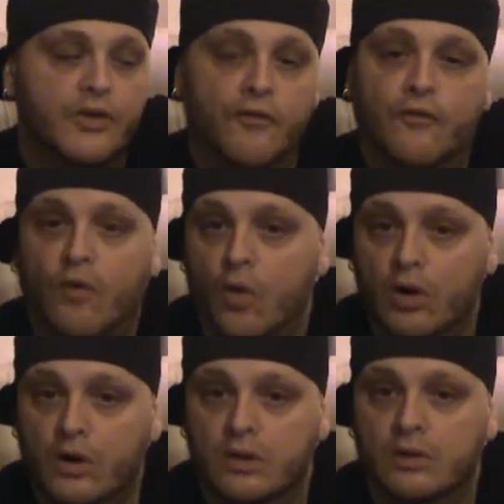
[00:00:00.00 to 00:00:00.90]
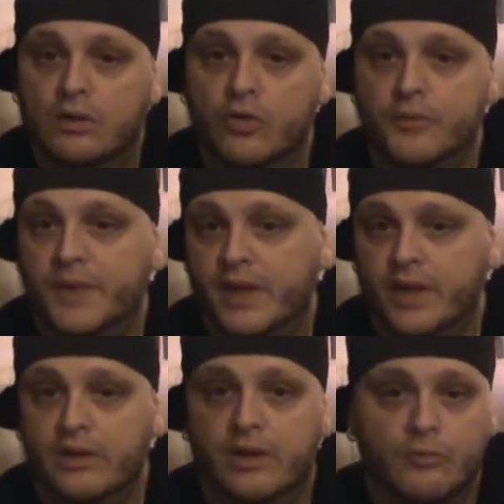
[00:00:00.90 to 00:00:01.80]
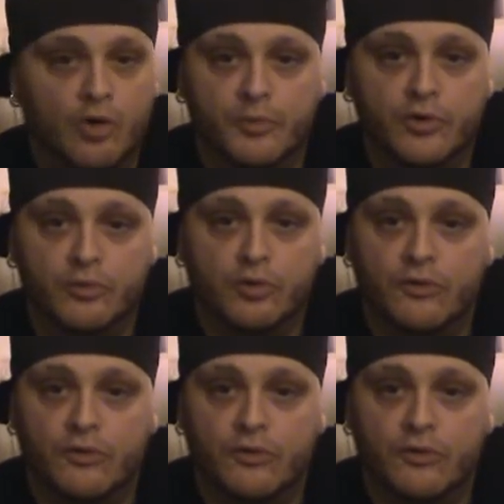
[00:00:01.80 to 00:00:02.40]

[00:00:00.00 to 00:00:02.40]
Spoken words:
The 4 would be a Roman numeral